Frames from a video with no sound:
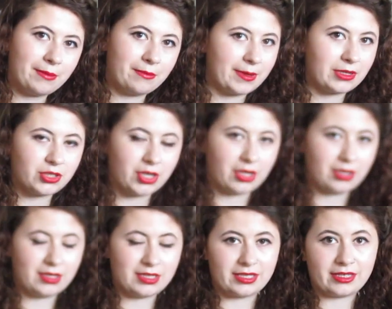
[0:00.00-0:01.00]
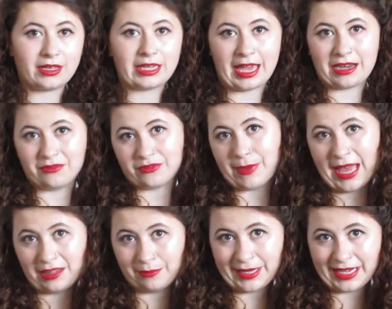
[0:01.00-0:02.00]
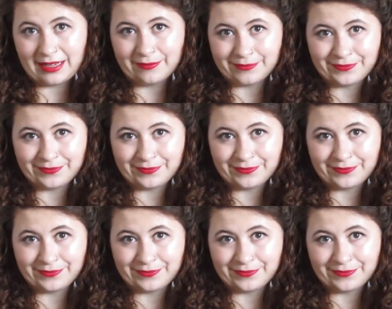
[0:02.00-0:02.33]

I'm about to show you is again from Hellbunny.